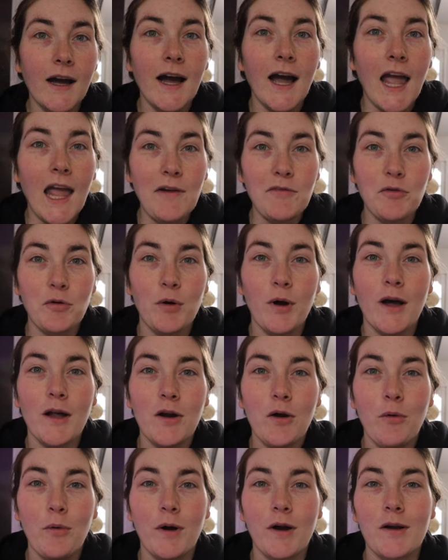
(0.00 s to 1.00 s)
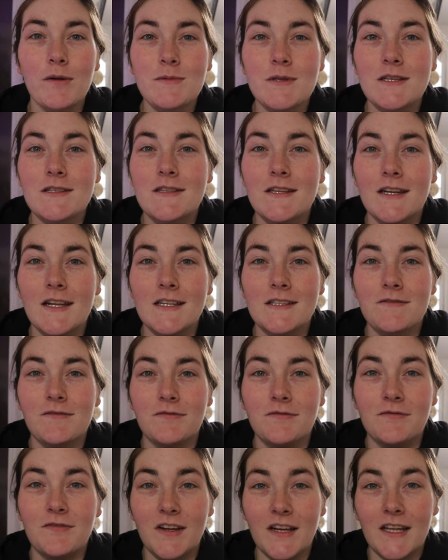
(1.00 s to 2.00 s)
Hey everyone, welcome to today's
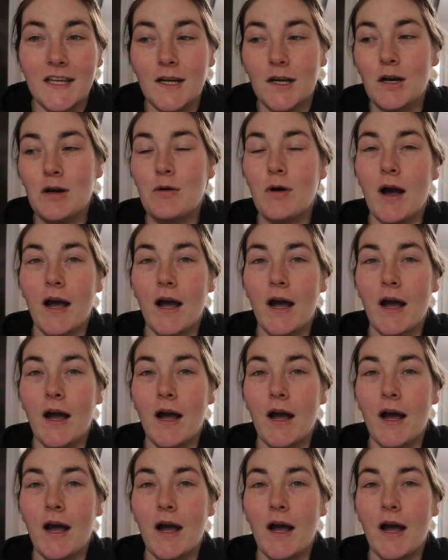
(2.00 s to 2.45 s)
video.